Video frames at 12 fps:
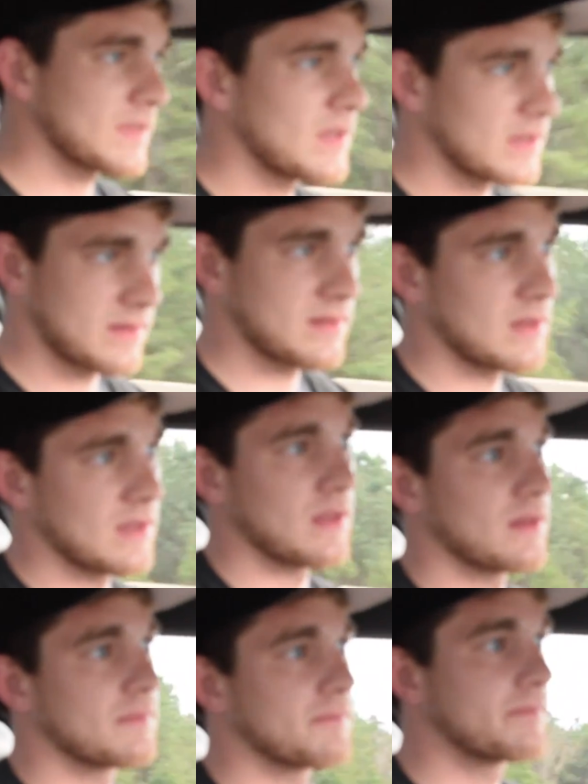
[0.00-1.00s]
Let's see.
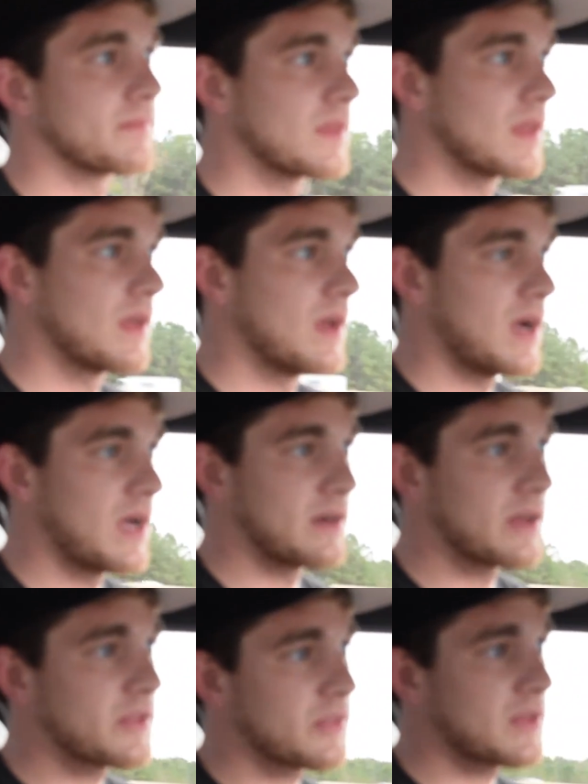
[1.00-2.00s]

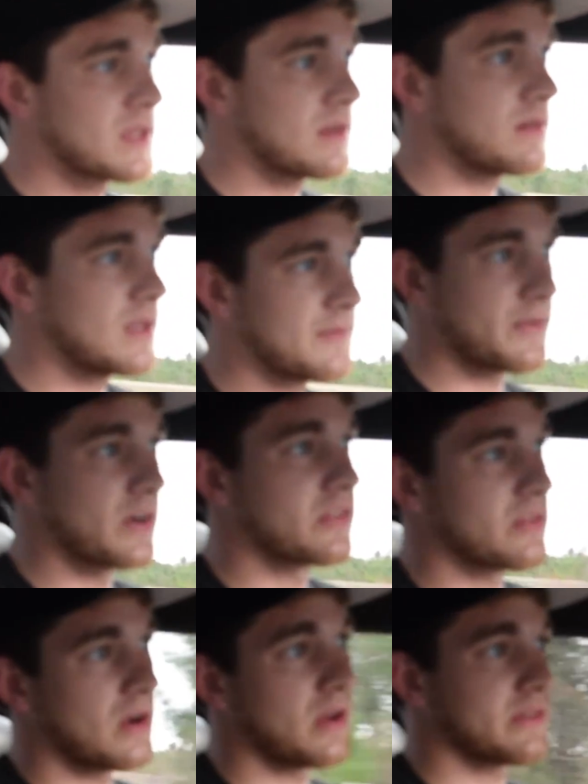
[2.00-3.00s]
Another thing you need for
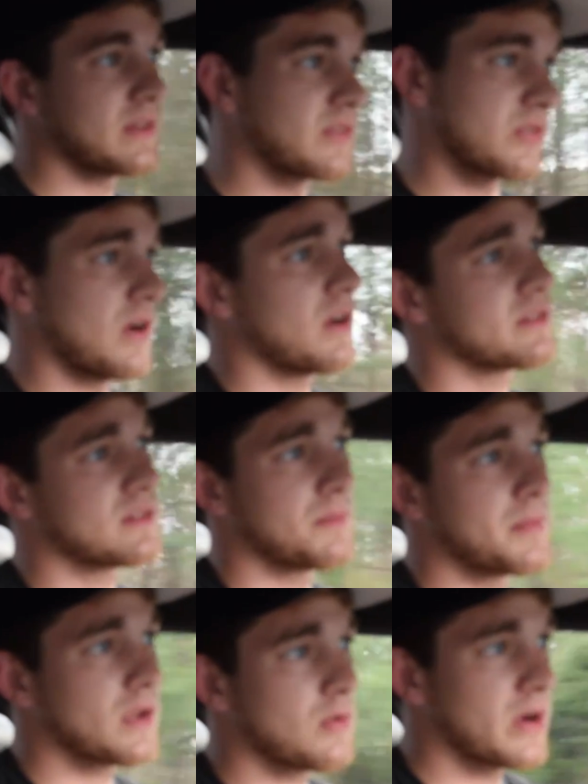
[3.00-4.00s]
exhaust. Exhaust is a
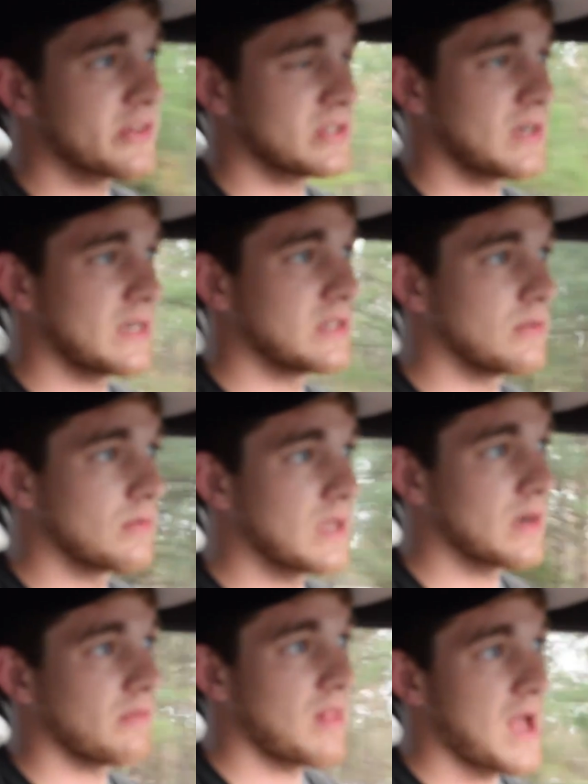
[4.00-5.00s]
big question I do
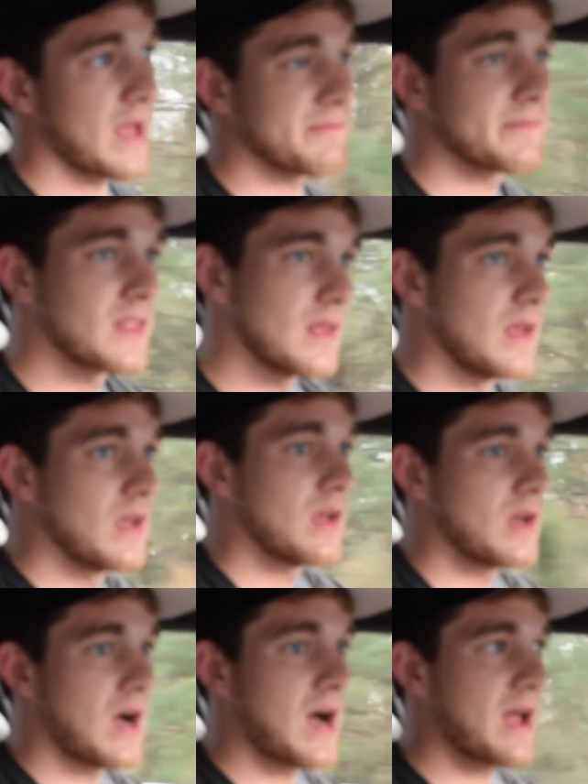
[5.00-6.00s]
get a lot.
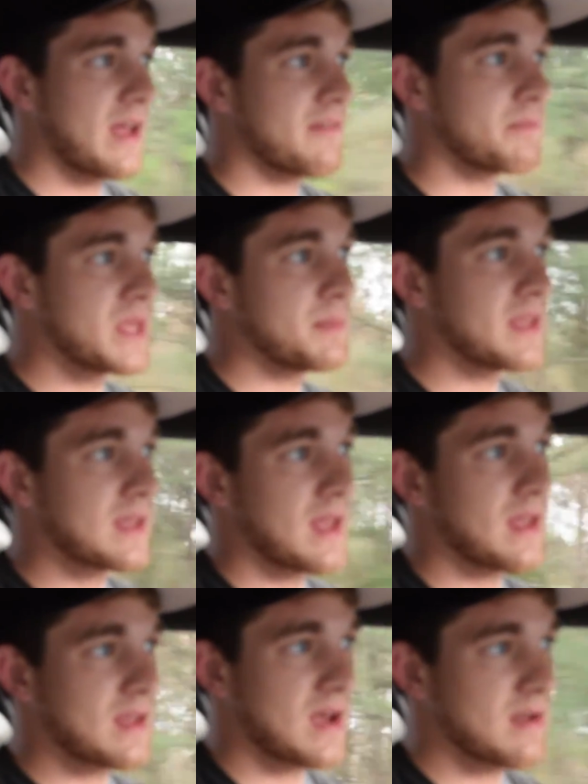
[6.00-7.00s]
I have
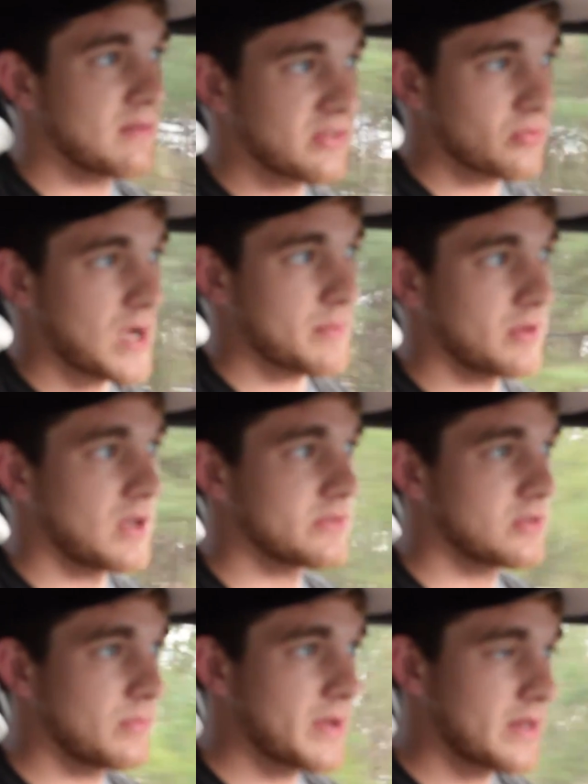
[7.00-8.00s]
BBK Coyote Swap long
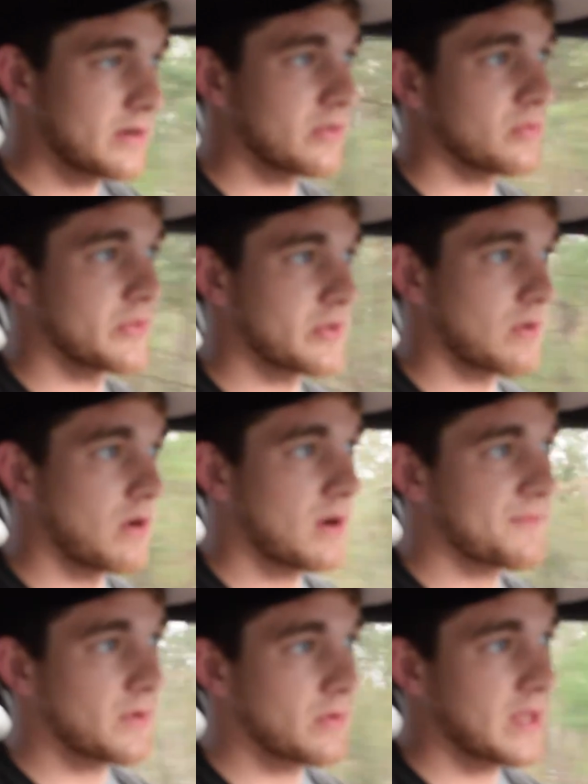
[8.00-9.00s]
tube headers with their
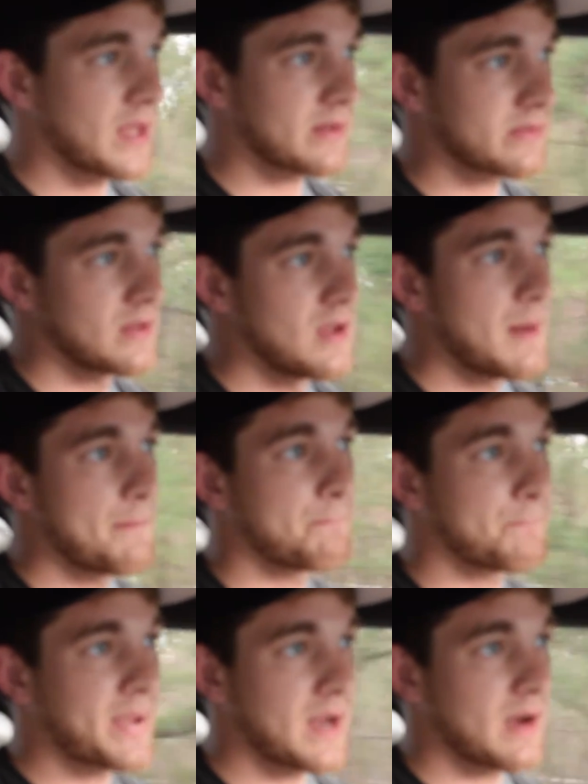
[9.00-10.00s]
off-road X
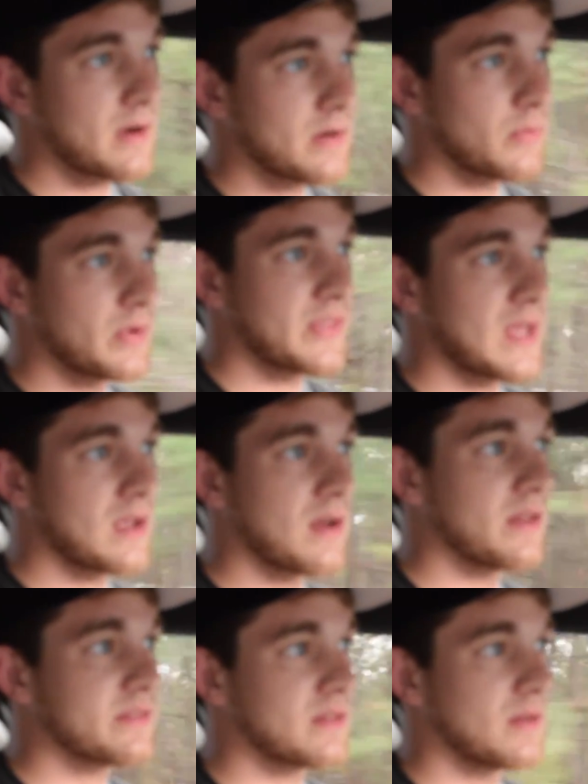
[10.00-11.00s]
paired with a
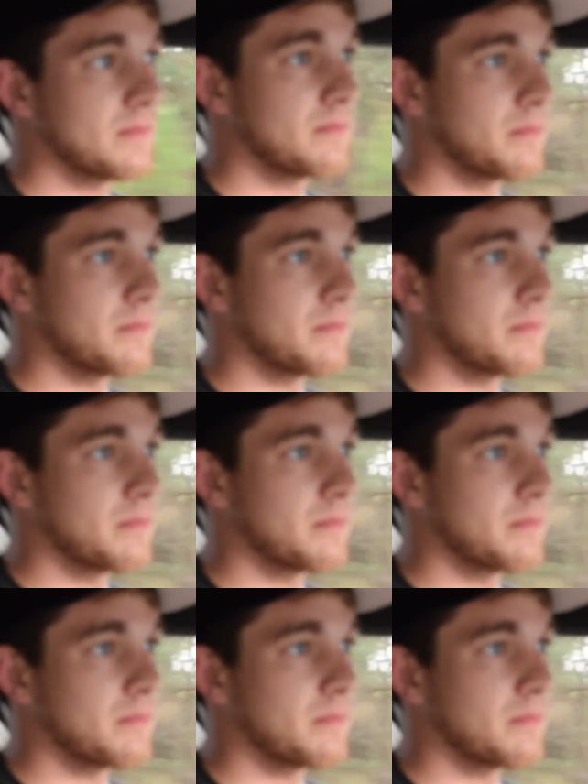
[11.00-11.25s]
custom